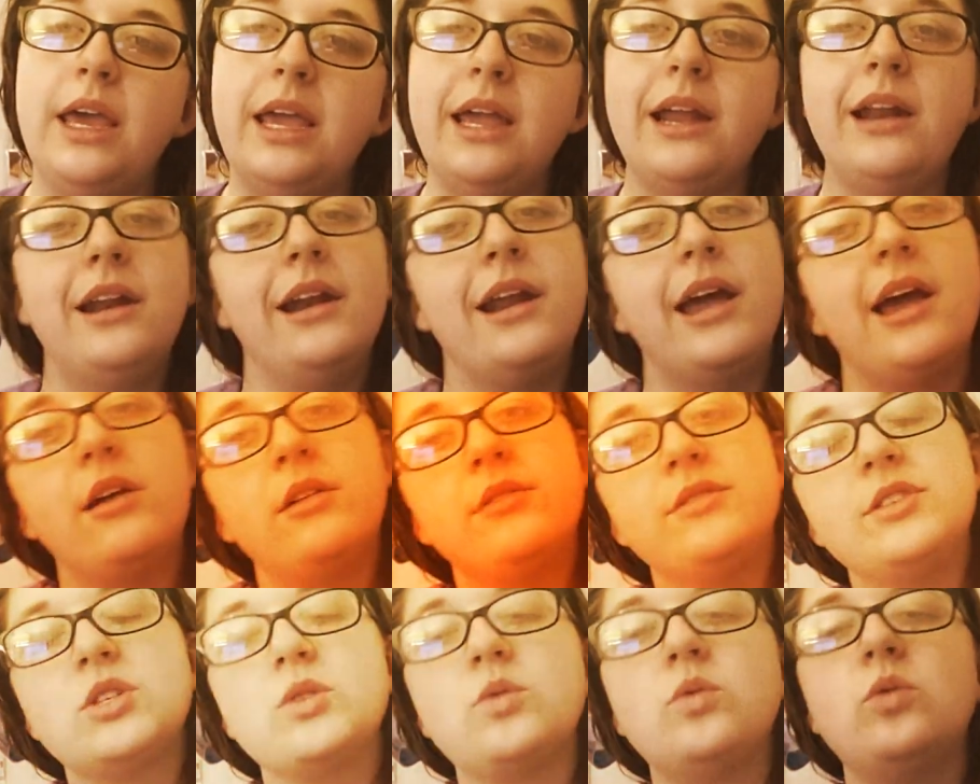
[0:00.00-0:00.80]
in and
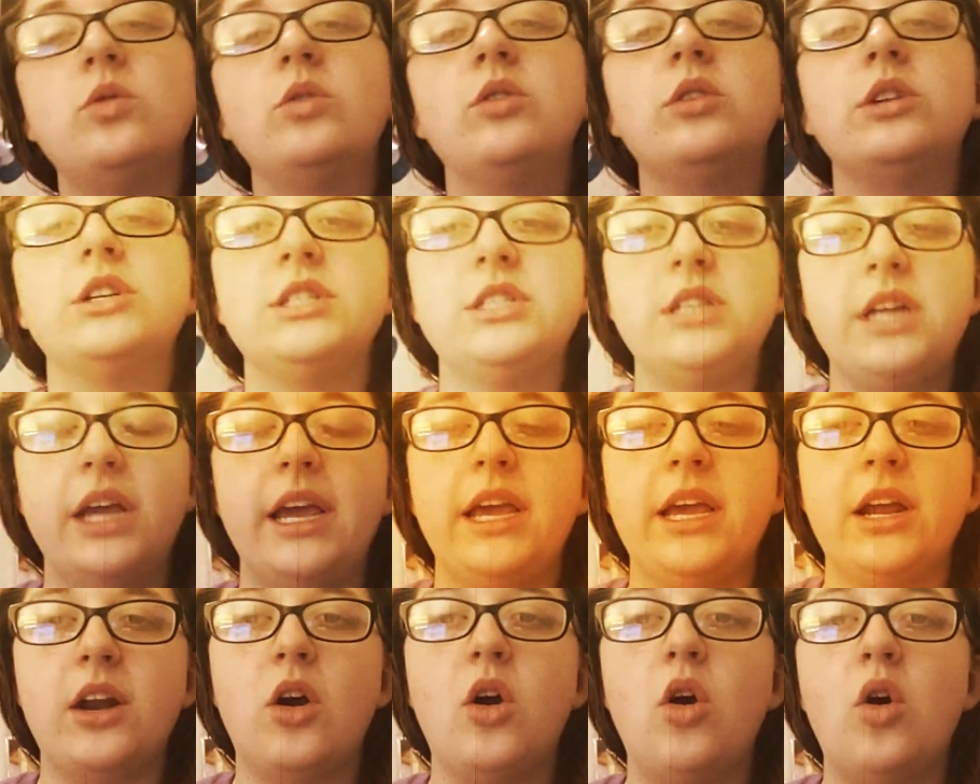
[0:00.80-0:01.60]
out of school or
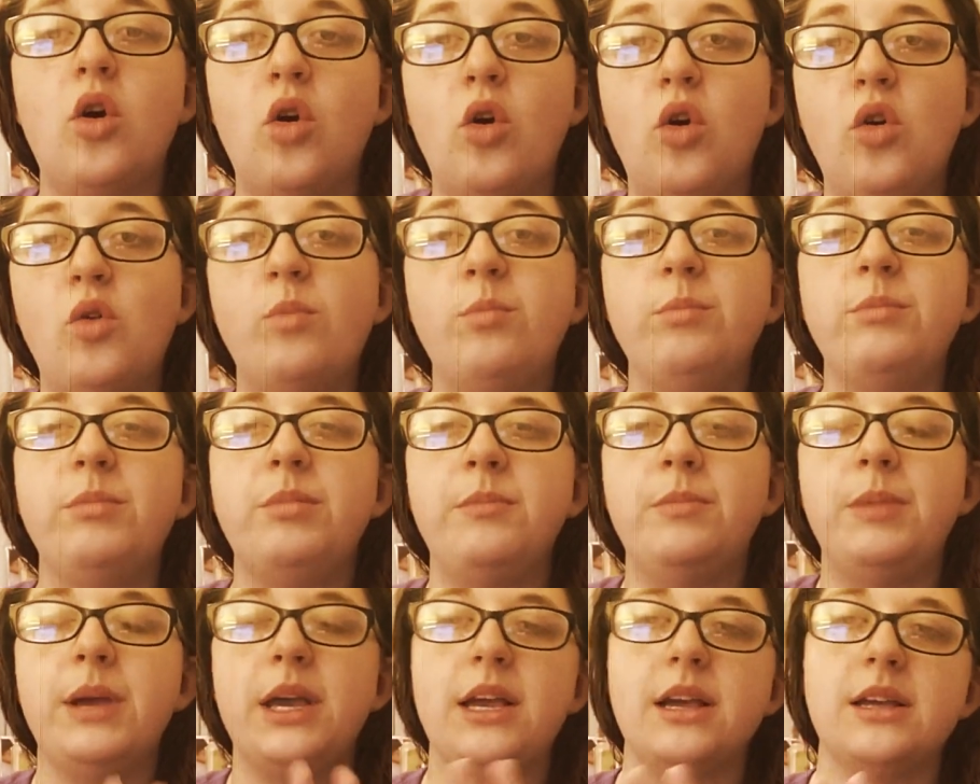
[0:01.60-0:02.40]
staying at home
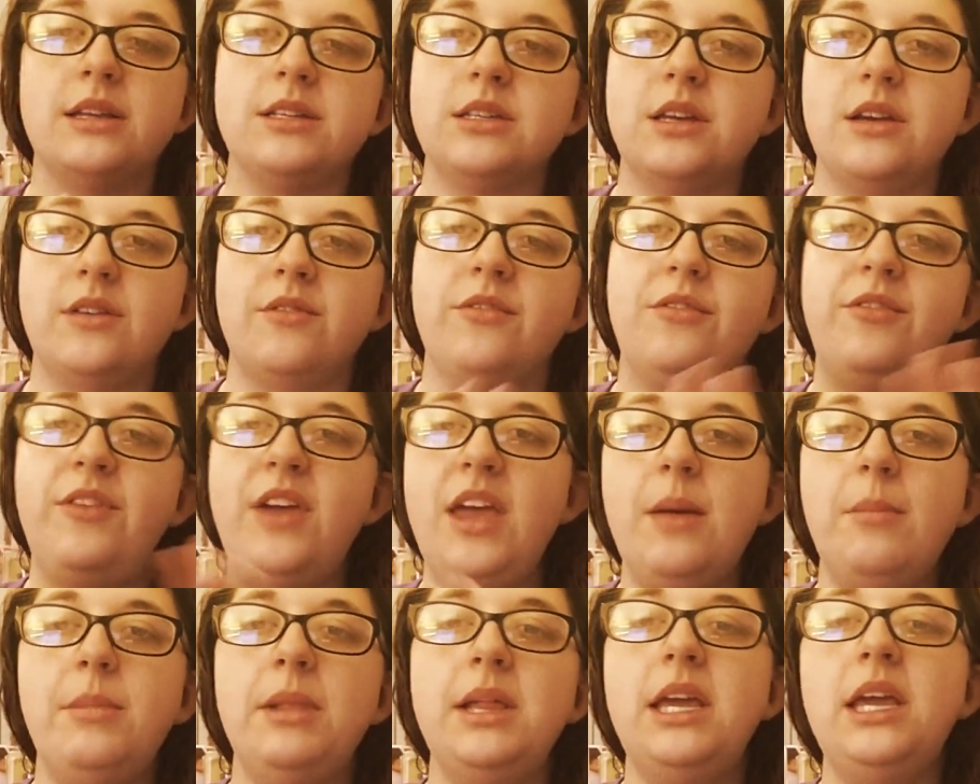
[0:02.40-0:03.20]
because of
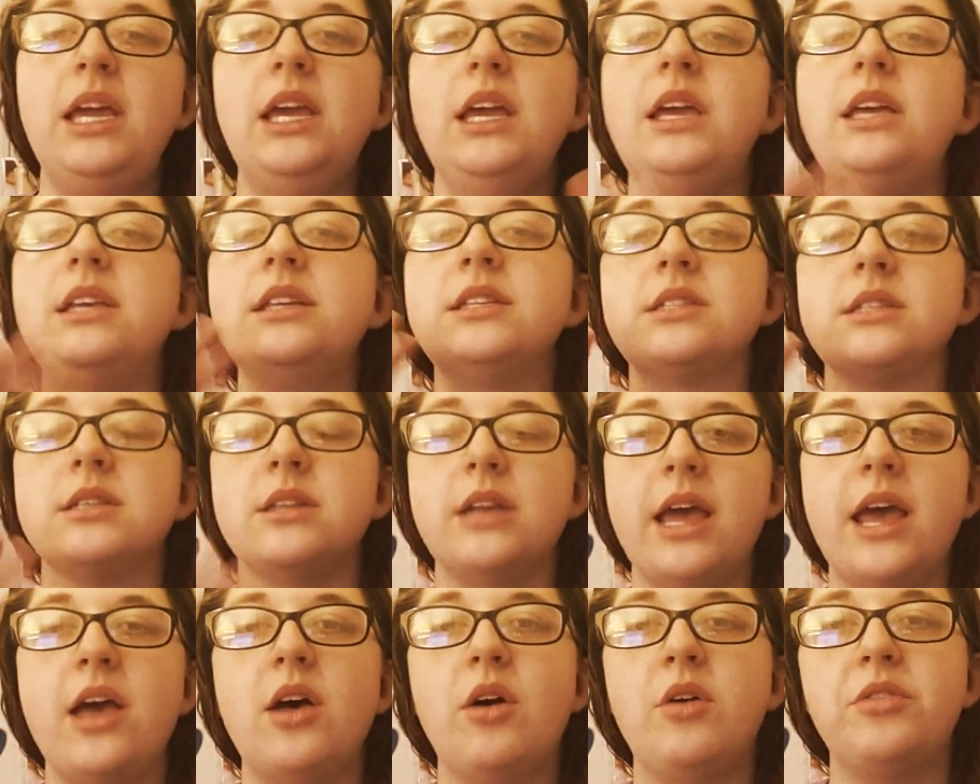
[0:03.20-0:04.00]
families
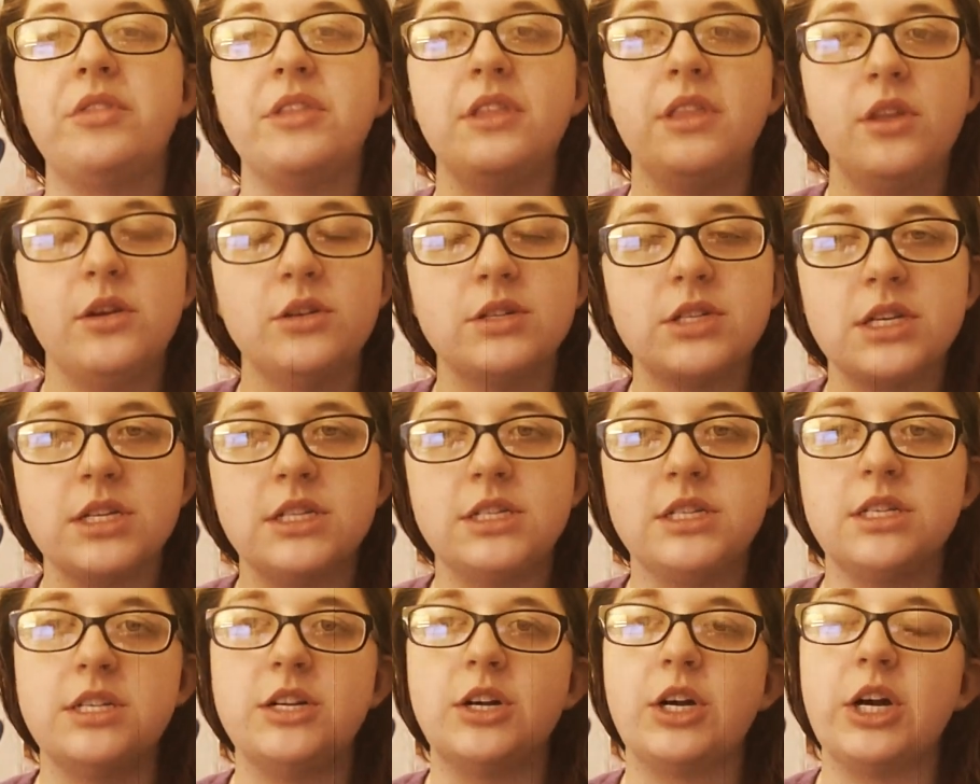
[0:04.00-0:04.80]
and health and those
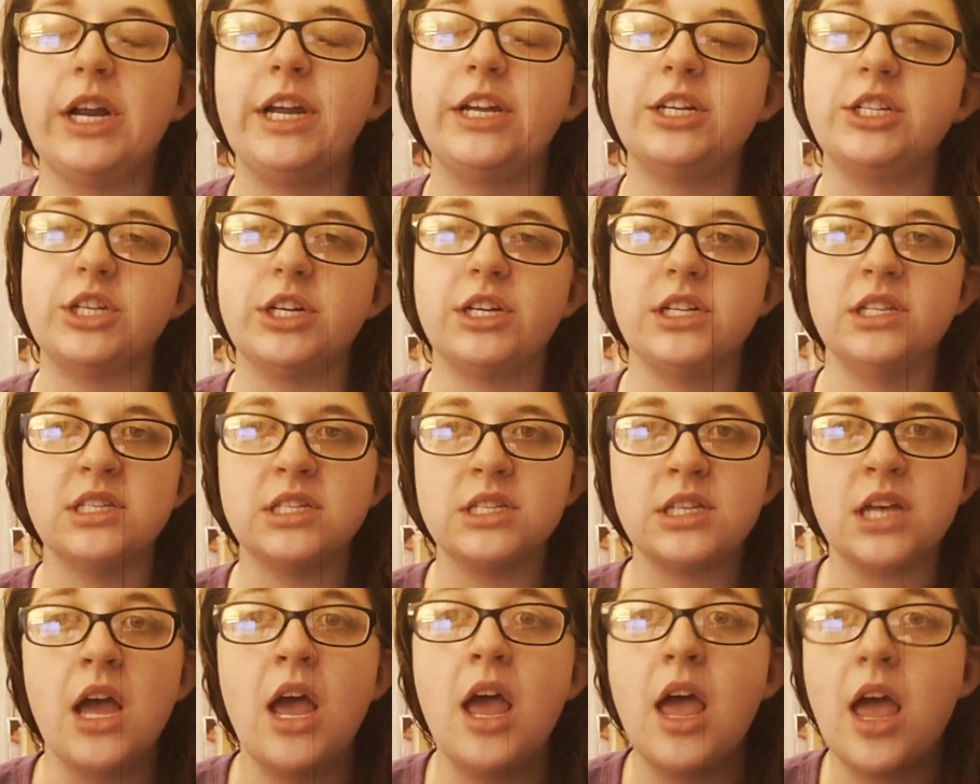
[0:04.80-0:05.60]

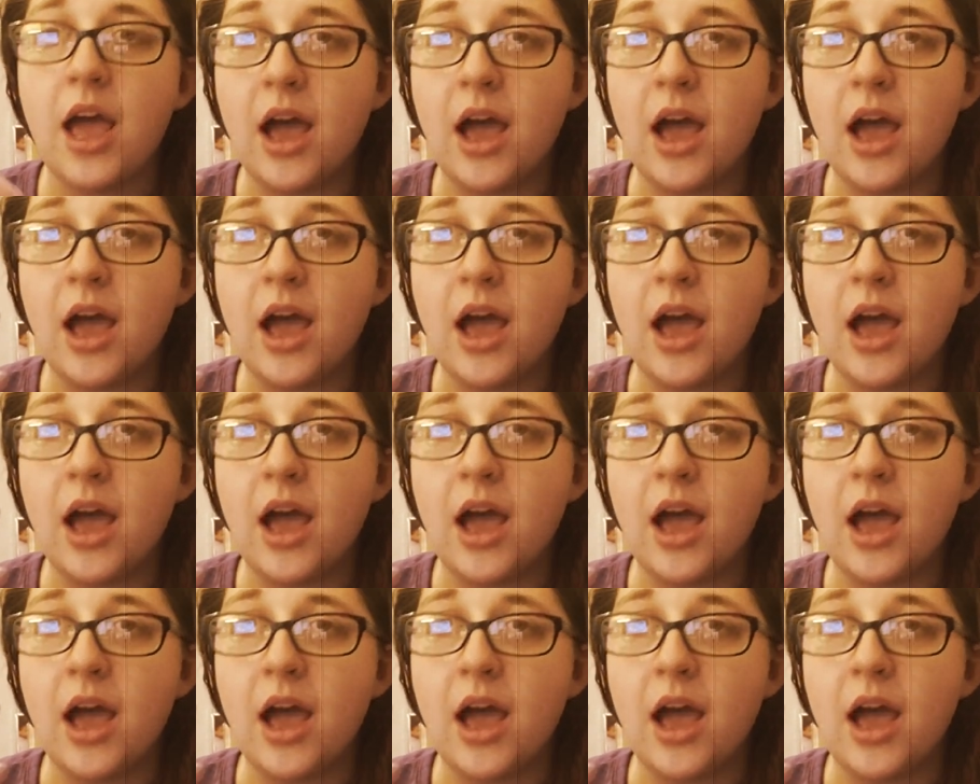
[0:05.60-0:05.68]
considerations.